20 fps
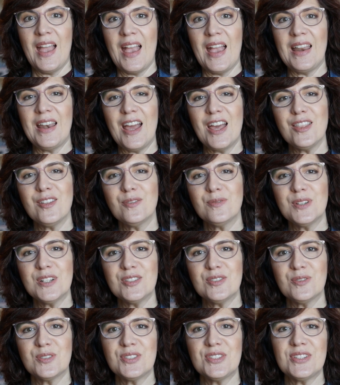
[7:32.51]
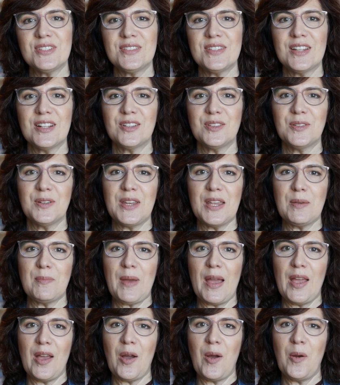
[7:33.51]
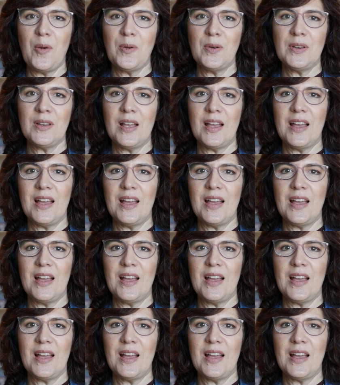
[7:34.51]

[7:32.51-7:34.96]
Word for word: and other resources, including my own